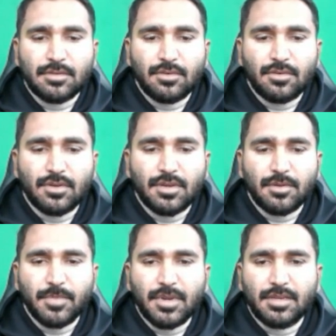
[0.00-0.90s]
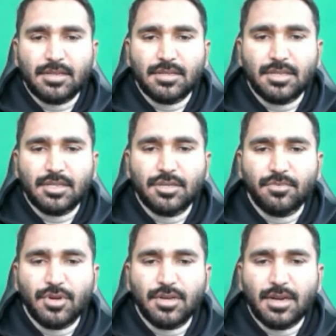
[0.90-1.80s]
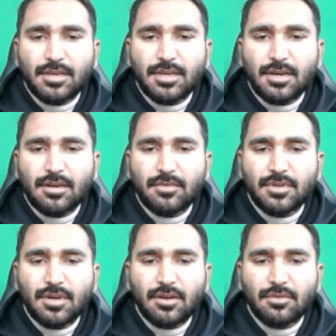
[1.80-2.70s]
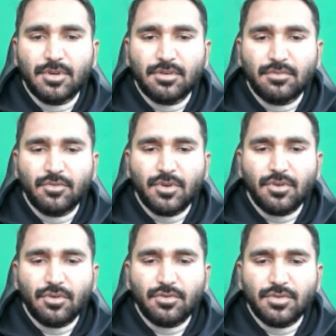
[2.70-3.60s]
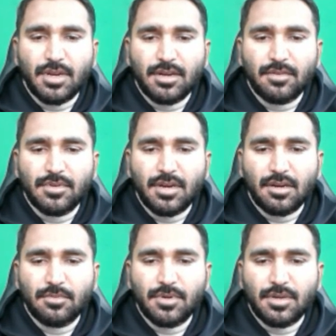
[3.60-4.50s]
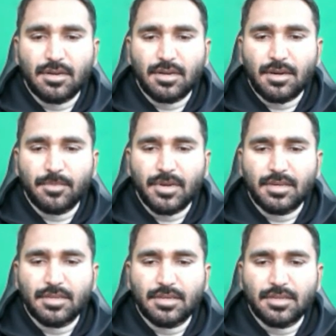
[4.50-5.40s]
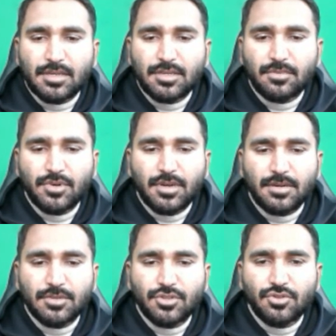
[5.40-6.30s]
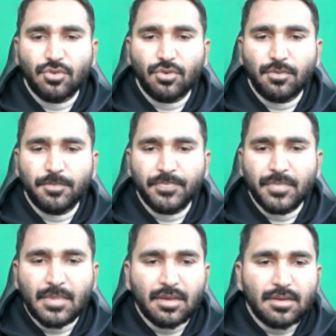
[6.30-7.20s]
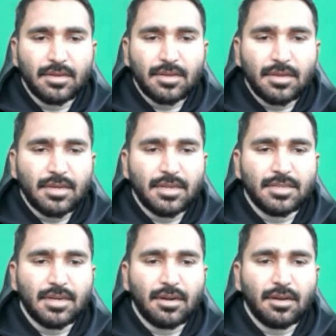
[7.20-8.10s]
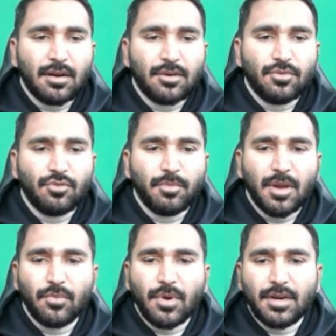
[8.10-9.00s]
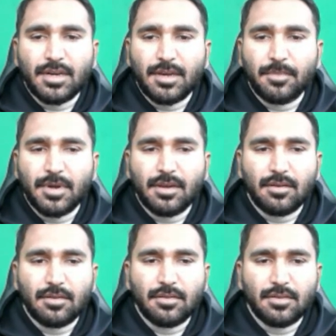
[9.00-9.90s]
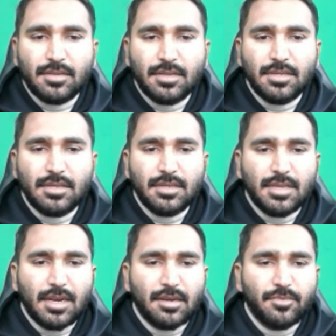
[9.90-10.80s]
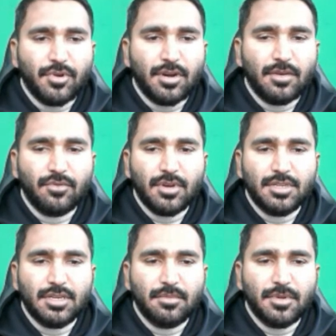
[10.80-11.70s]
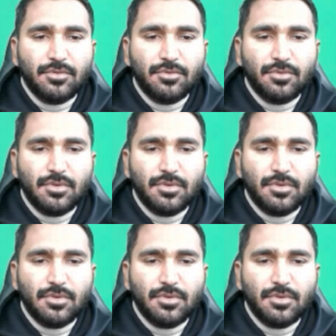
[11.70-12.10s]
Okay, place the insertion point at the end of the document. We will go to the end of the document and place the insertion point. So insert a 2 by 1 table. This is the second point of question number 2.